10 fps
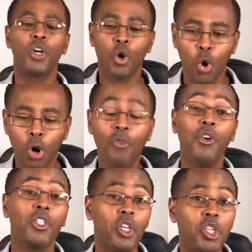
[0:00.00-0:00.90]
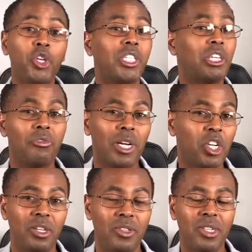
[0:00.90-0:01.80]
Go for social
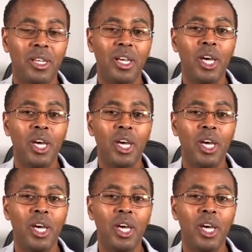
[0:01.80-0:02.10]
interactions